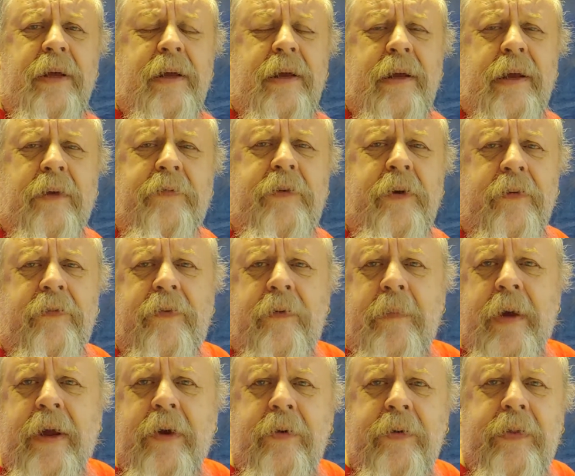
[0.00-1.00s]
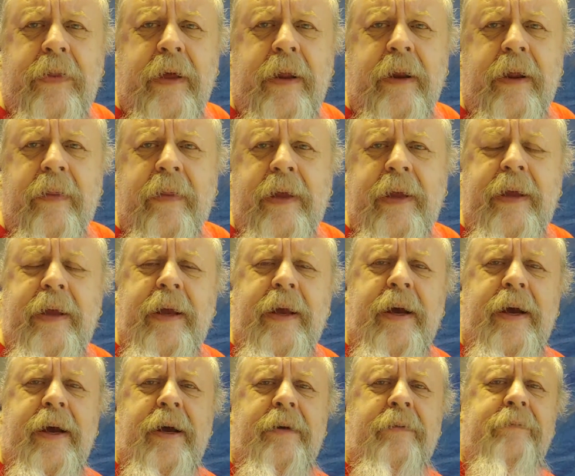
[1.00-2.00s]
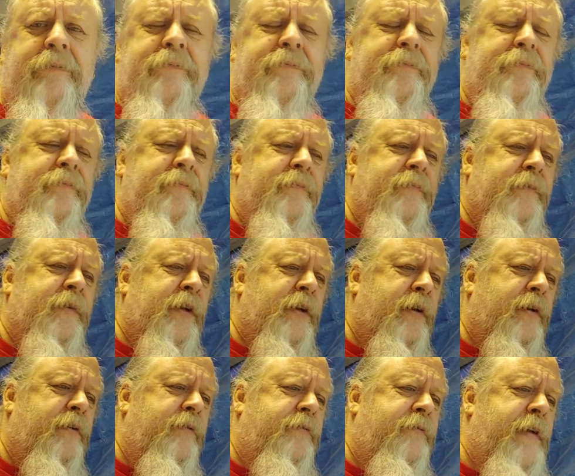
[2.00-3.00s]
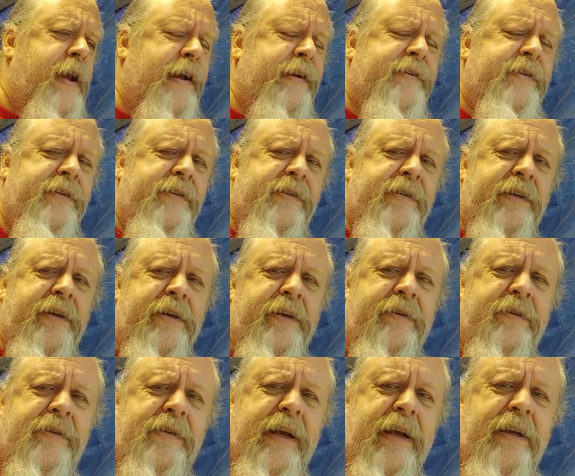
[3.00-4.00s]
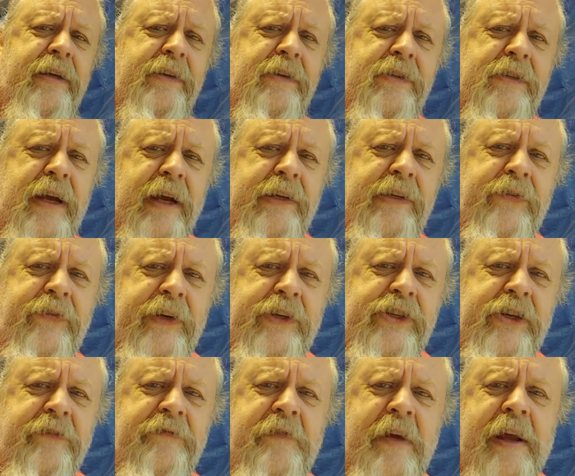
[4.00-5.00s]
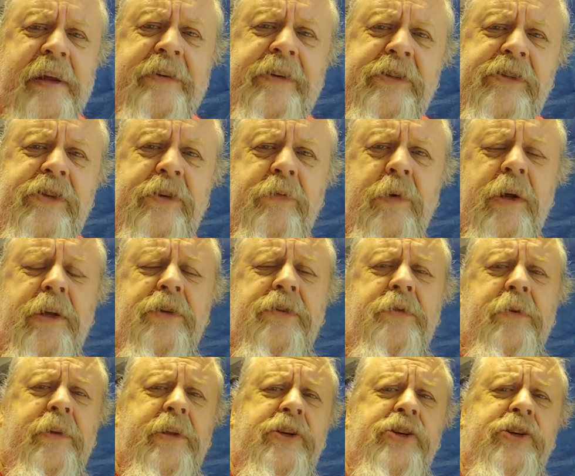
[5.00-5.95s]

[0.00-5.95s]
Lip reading: If you're familiar with any of the fantasy, science fiction fantasy ones where the